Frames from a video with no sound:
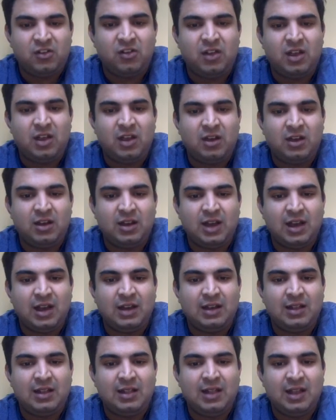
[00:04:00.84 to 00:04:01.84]
here,
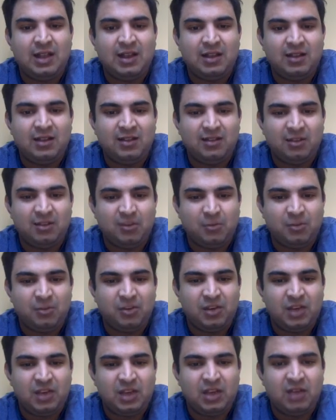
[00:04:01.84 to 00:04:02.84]
title here,
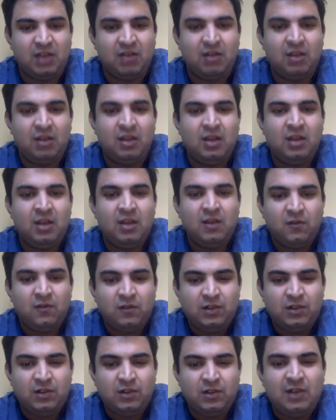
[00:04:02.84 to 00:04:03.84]
description here,
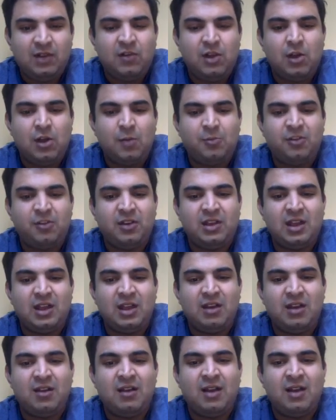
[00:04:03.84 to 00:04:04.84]
delivery option
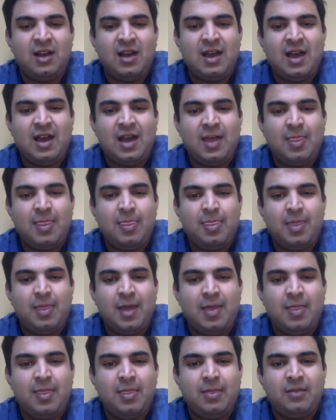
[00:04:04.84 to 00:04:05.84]
here, and
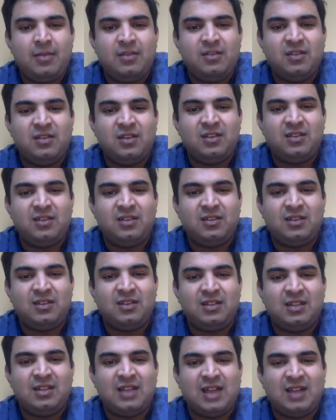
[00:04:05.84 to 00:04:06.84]
then just
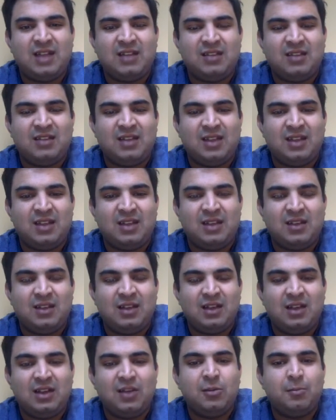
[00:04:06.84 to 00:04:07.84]
that's it. You
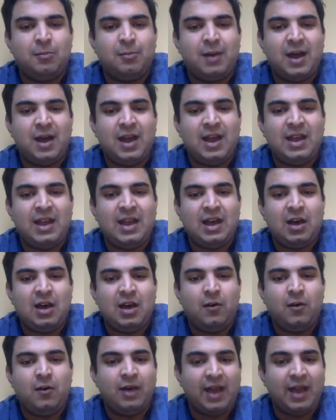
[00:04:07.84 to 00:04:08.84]
click on buy
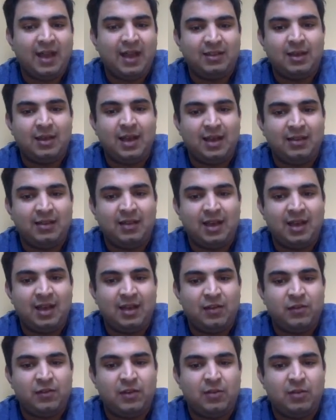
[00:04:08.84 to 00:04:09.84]
now as
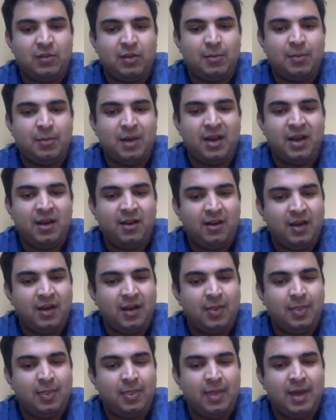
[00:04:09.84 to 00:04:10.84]
if you're a buyer,
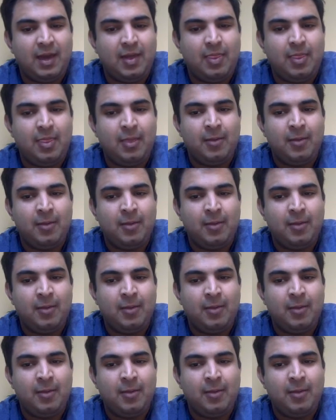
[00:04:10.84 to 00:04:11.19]
and then